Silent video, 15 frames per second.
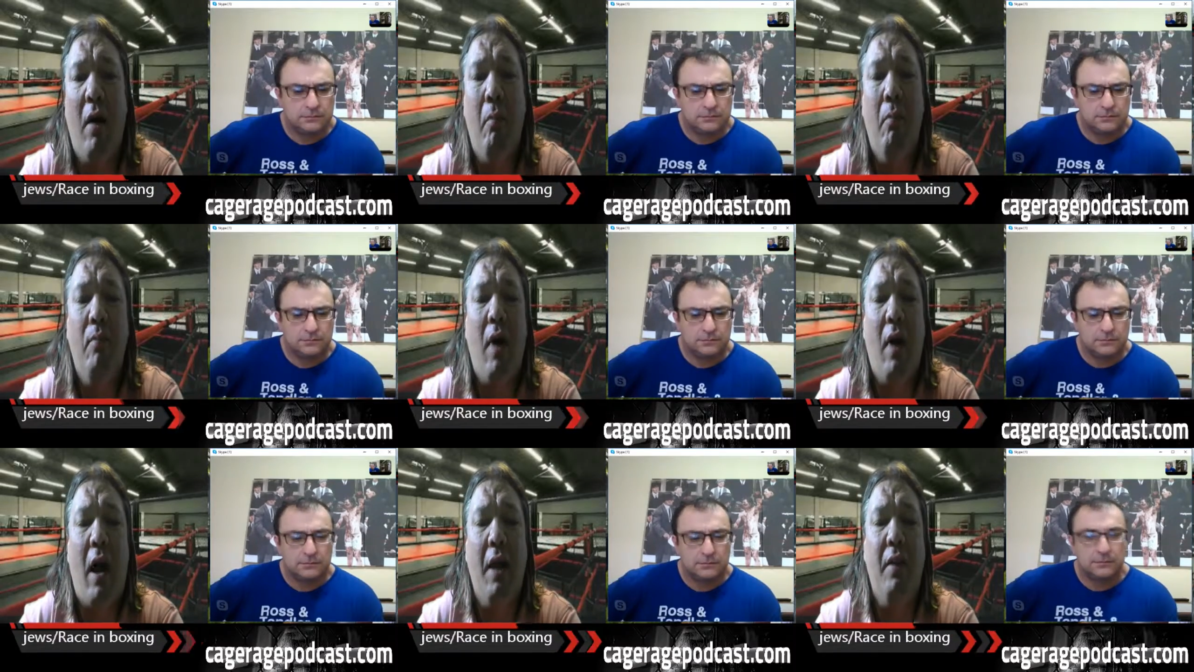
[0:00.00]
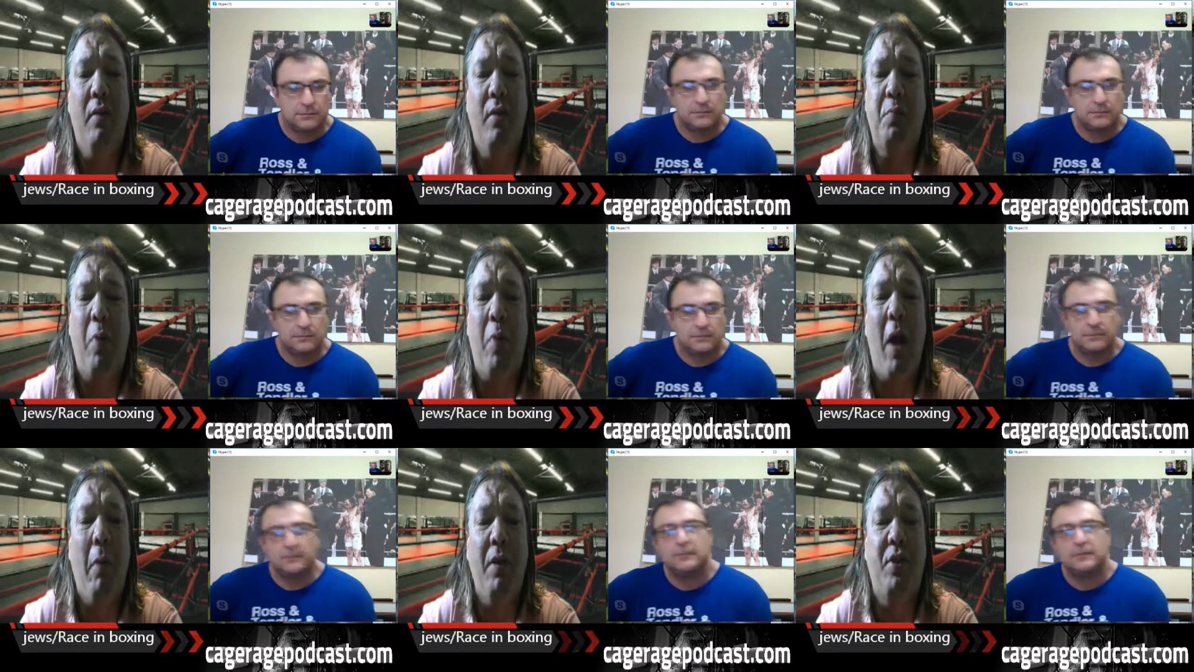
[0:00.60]
Speaker 1: Um, I, there's
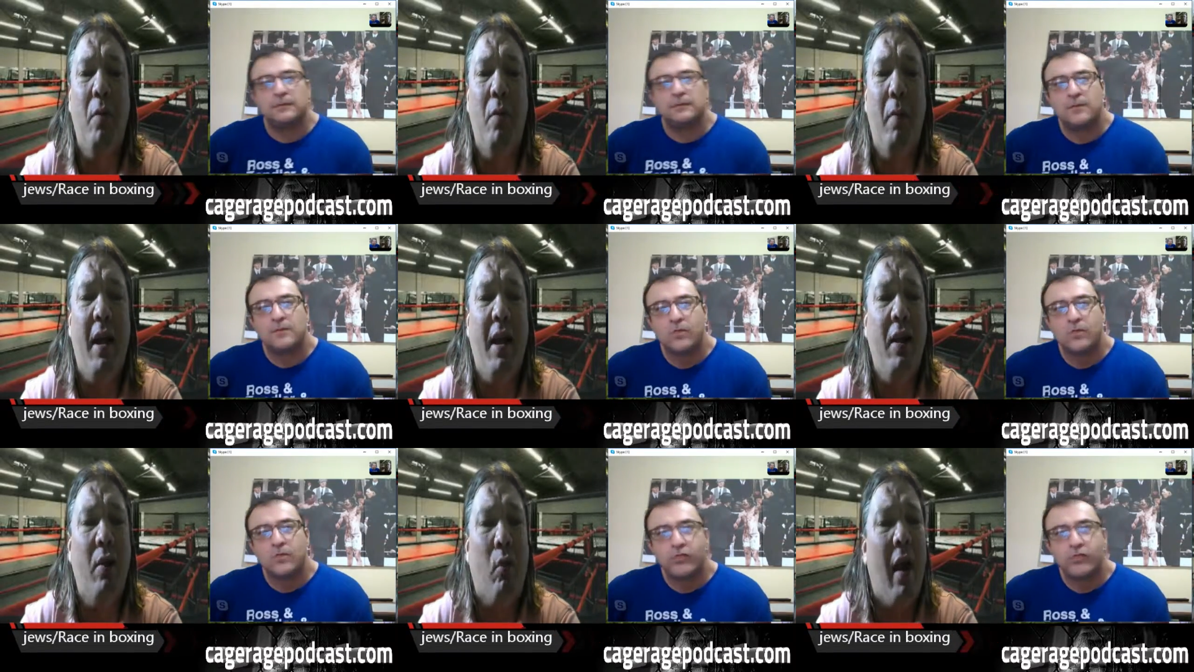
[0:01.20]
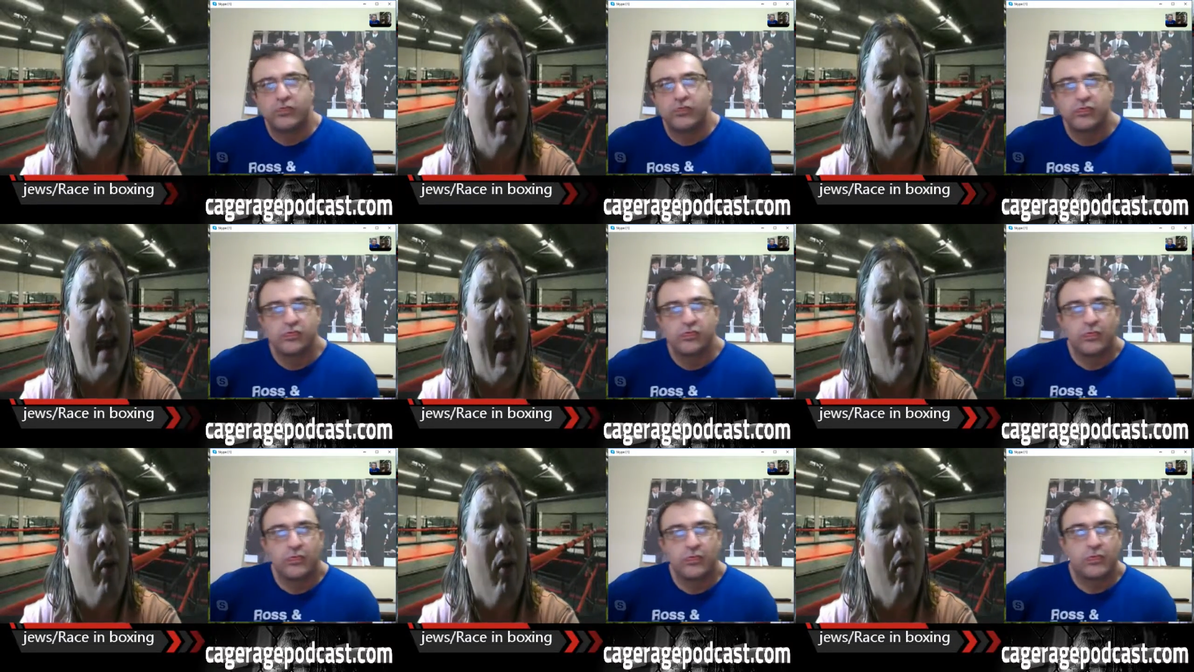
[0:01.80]
probably too many to run
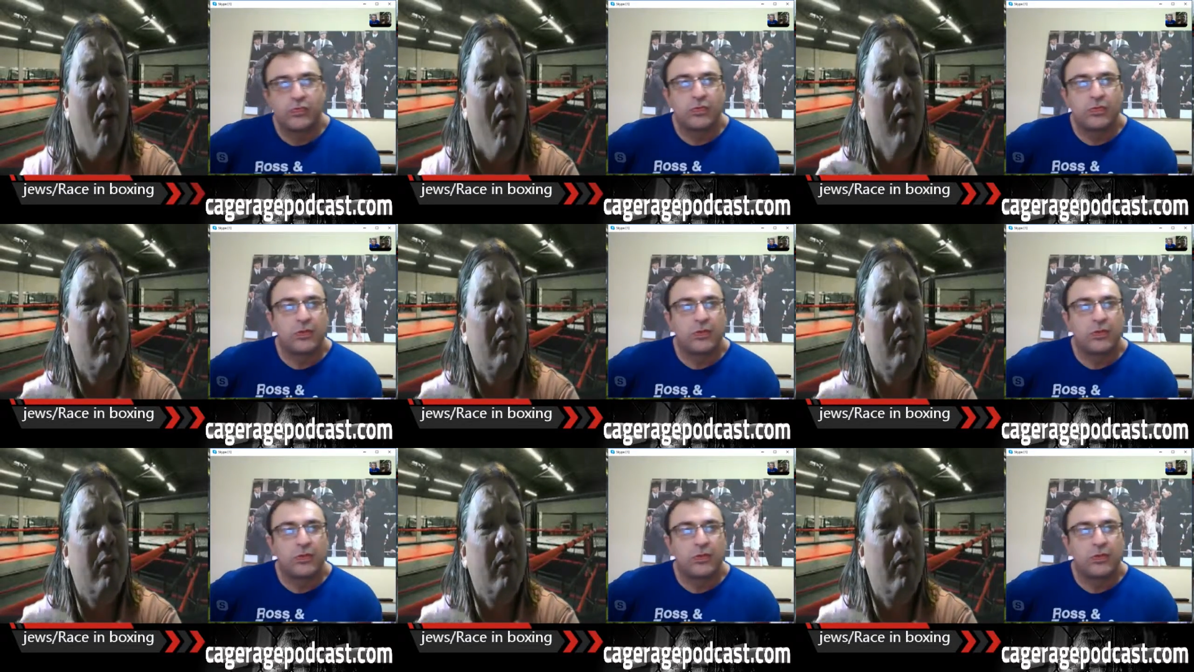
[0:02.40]
down,